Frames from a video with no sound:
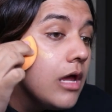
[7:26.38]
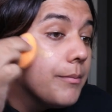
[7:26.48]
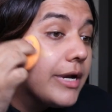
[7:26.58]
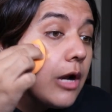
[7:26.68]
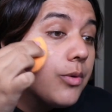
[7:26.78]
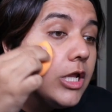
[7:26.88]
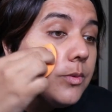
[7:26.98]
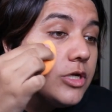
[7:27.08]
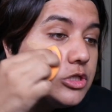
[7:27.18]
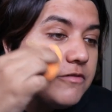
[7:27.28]
But I really
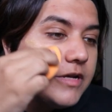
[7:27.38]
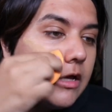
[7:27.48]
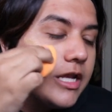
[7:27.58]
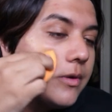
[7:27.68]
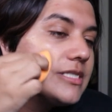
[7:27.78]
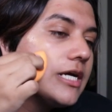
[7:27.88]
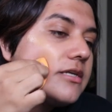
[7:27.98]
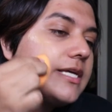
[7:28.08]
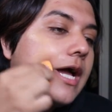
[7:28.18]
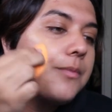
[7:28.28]
want to do a video anyways, like I
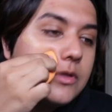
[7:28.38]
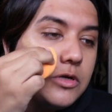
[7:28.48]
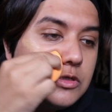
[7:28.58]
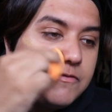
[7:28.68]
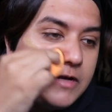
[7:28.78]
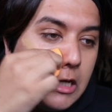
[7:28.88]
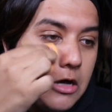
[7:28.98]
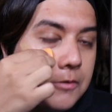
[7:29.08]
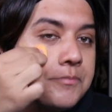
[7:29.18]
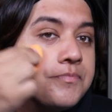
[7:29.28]
was saying, I really want to do a
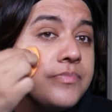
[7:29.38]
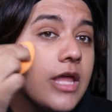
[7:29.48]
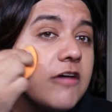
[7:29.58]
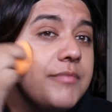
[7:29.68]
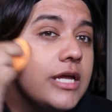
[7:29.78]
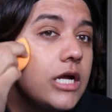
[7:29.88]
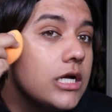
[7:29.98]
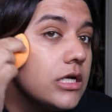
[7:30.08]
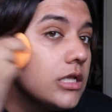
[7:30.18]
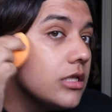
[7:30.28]
video of me
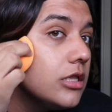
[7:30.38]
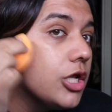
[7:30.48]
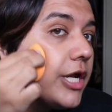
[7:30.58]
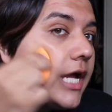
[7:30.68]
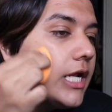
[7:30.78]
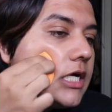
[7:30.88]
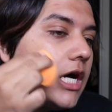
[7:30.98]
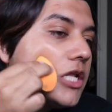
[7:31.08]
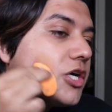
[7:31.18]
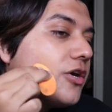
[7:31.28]
learning how to
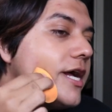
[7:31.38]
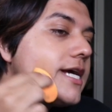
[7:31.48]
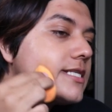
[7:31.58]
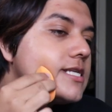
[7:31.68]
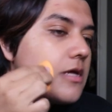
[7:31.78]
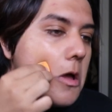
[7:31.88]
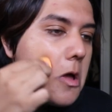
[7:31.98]
color correct,